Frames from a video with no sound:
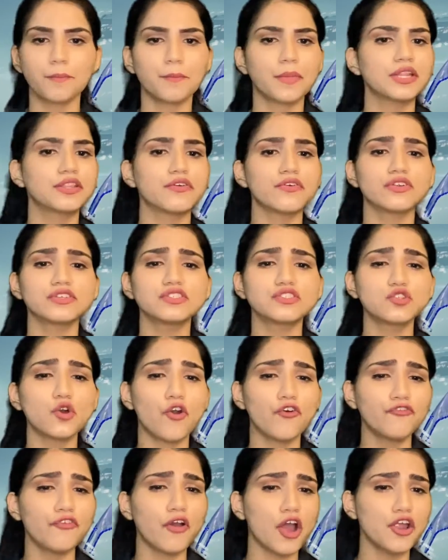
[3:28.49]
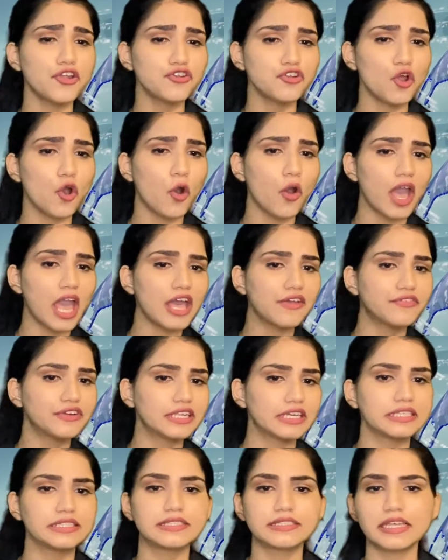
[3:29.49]
but there is so far no
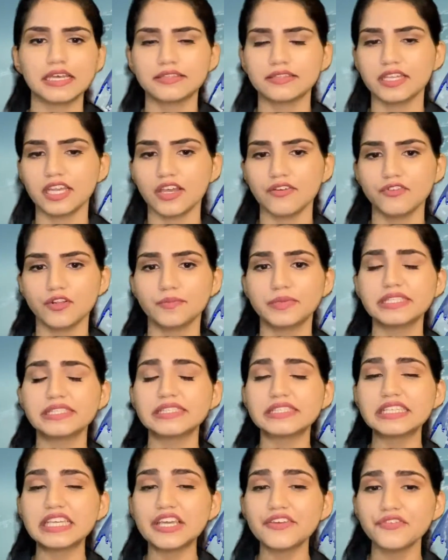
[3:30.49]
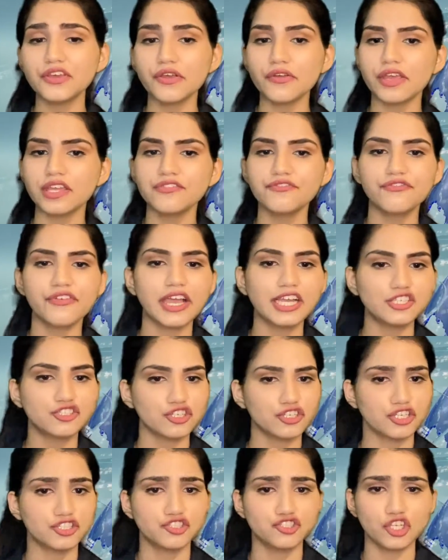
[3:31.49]
evidence that there will be severe
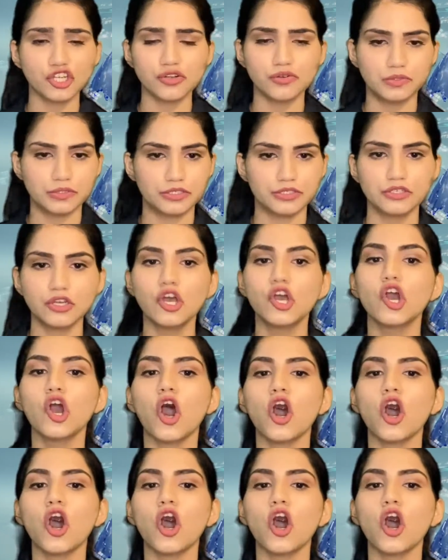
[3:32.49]
infection in children